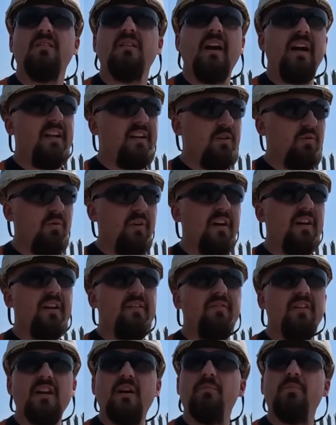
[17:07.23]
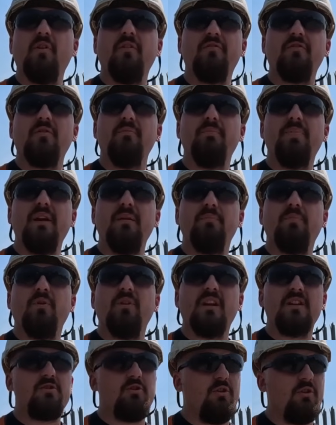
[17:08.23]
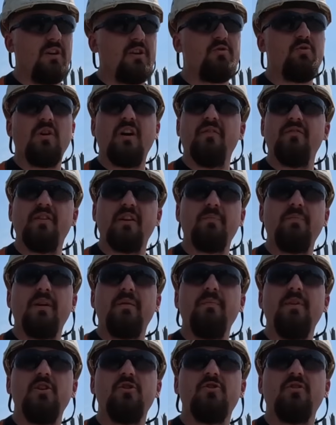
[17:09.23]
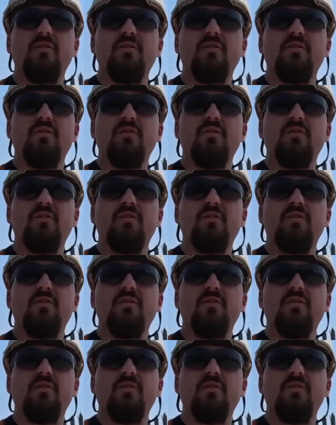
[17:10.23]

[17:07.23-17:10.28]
Anywhere, even above from people, as long as you have their permission.